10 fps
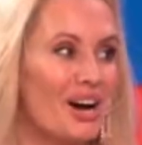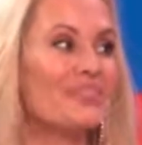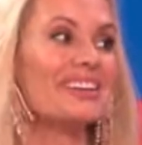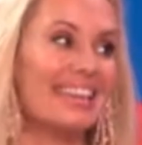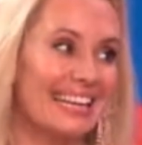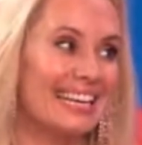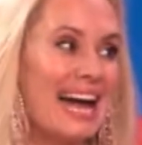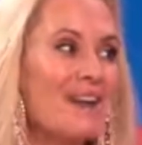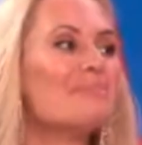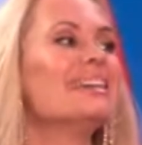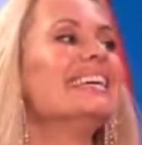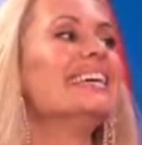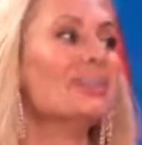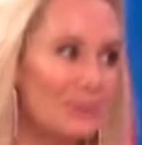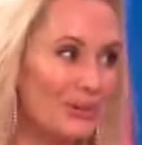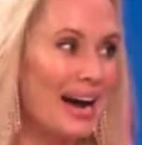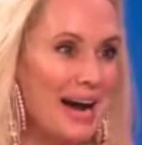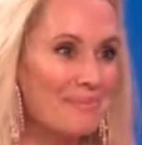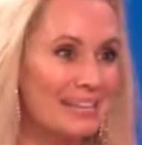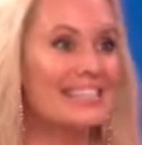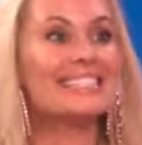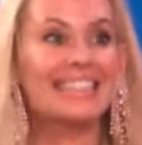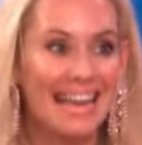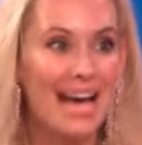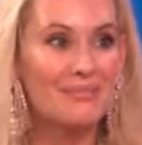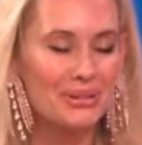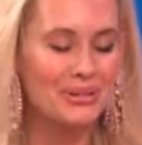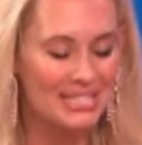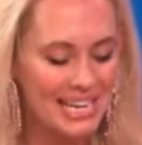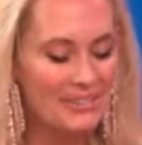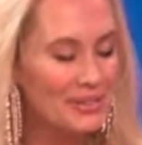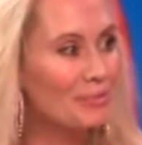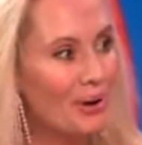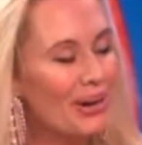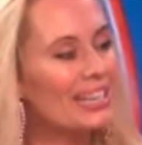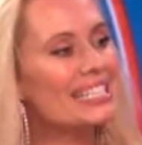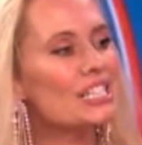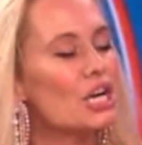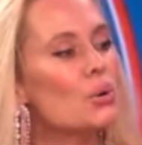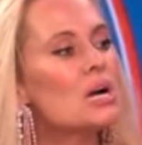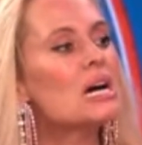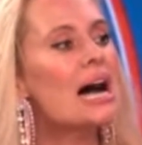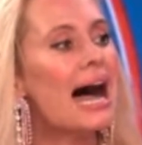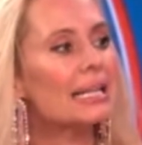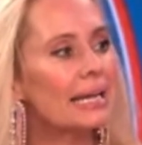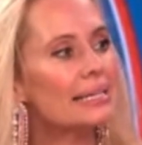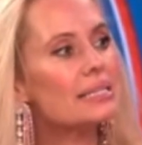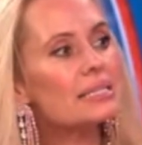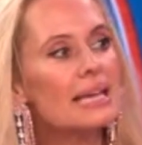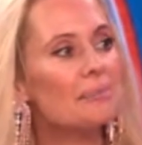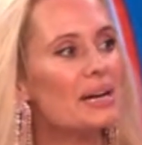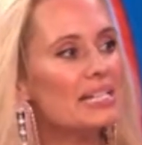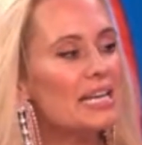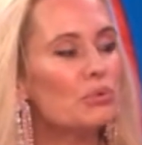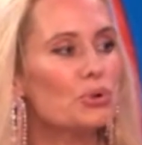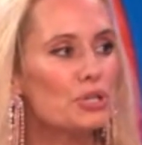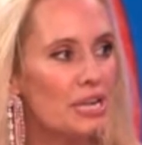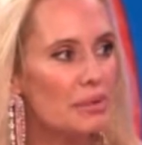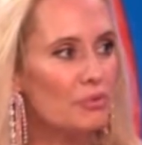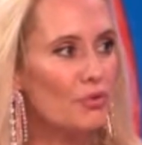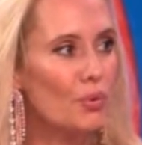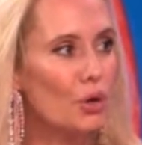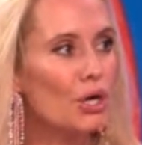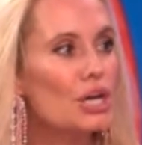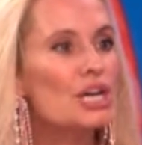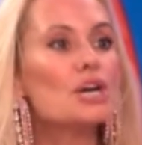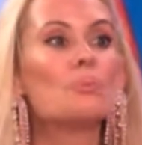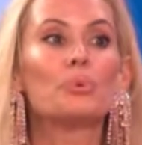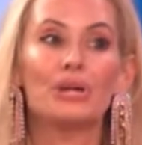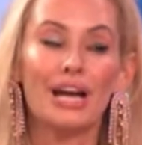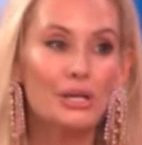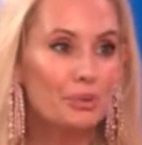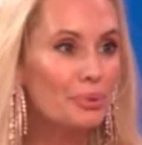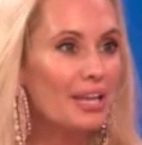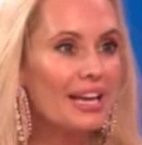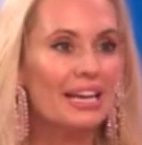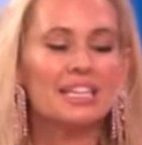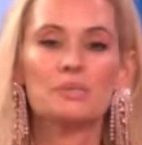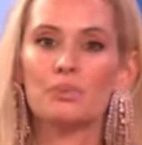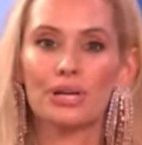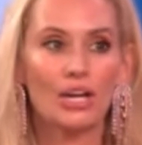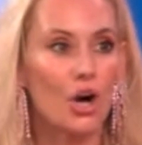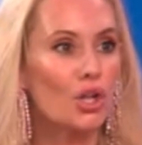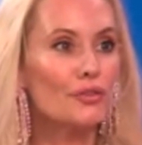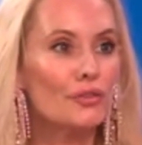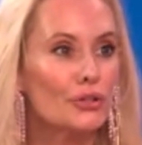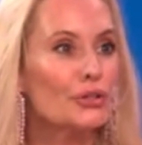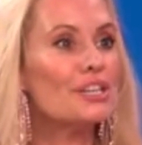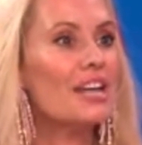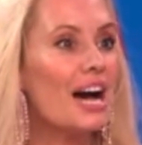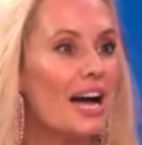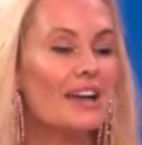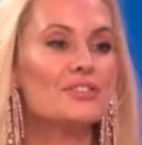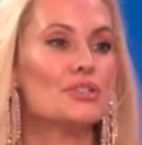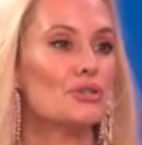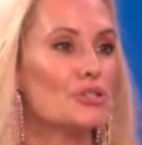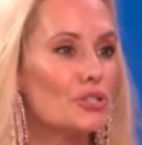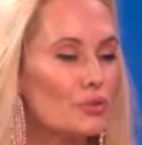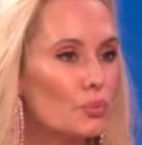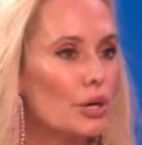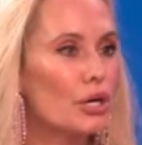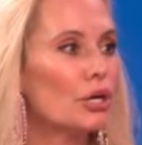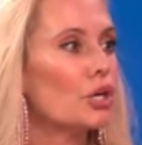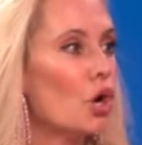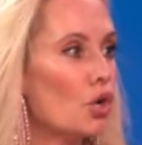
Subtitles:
Law, if it can't happen, it will happen, and it's going to happen on the day of your party. So I like to set my table the day before. Put out your plates, put out all of your knives and your silverware and